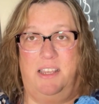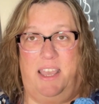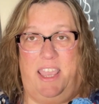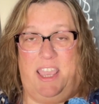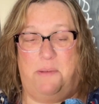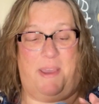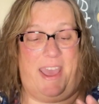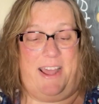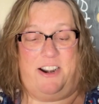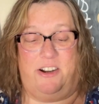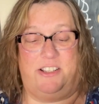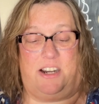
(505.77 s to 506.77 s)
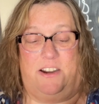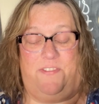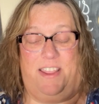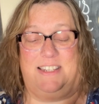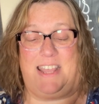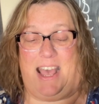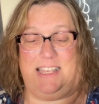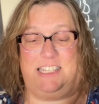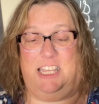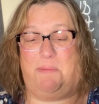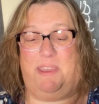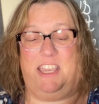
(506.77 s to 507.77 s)
and patterns are
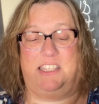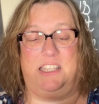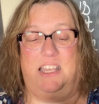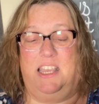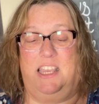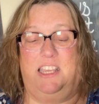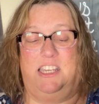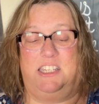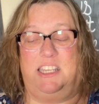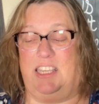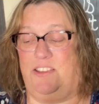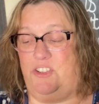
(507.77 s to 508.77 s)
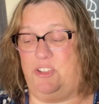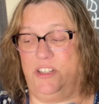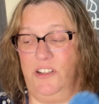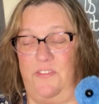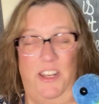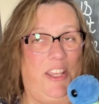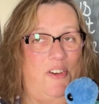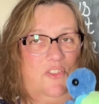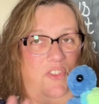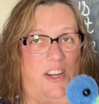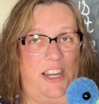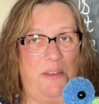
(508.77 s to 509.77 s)
fantastic because she gives you little videos
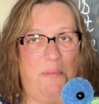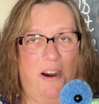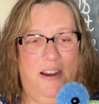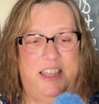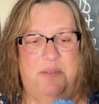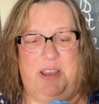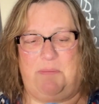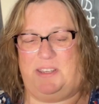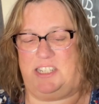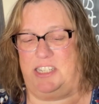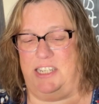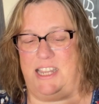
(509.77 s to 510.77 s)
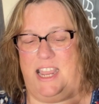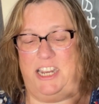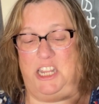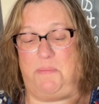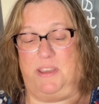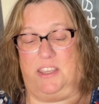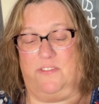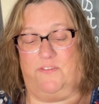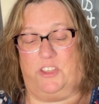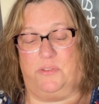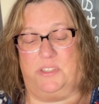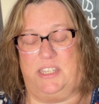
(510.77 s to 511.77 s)
for any part that might be just a tiny bit
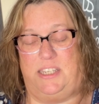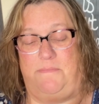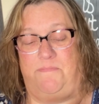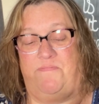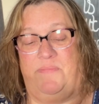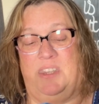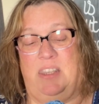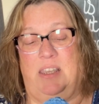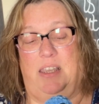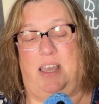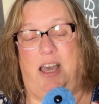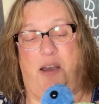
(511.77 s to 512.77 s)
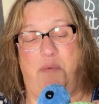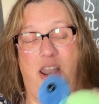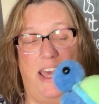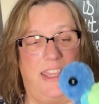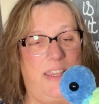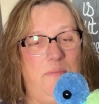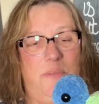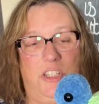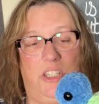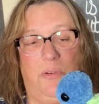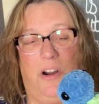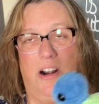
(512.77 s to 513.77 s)
confusing. Nothing was
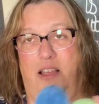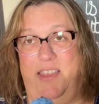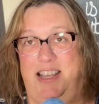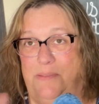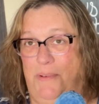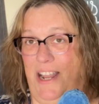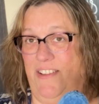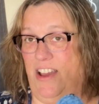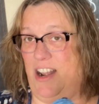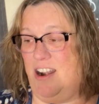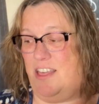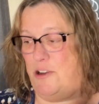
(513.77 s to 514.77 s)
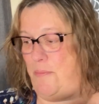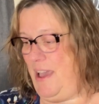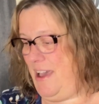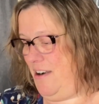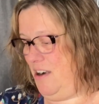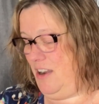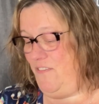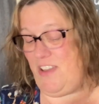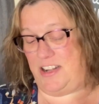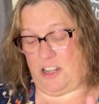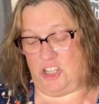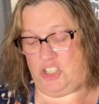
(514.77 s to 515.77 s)
too hard on this, but I've got another pattern. In
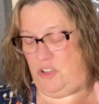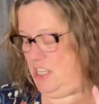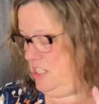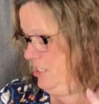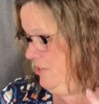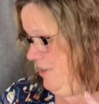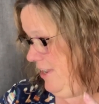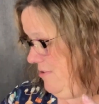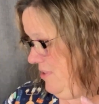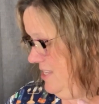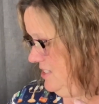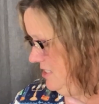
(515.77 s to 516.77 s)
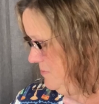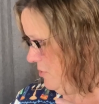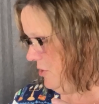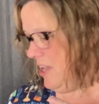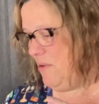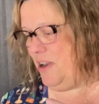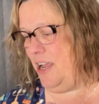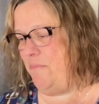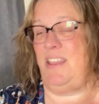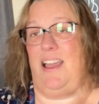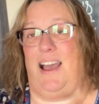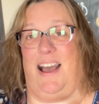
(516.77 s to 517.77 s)
fact, I'll show that to you now. Let's just pull that one up.
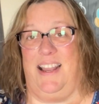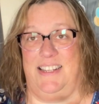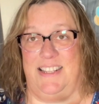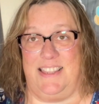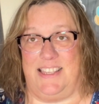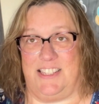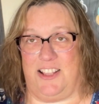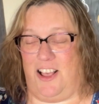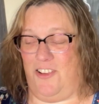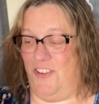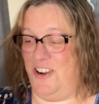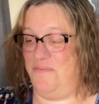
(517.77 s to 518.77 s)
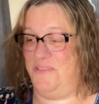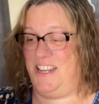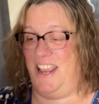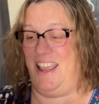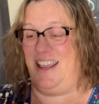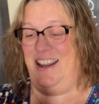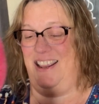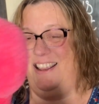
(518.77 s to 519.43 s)
I did this All From Jade.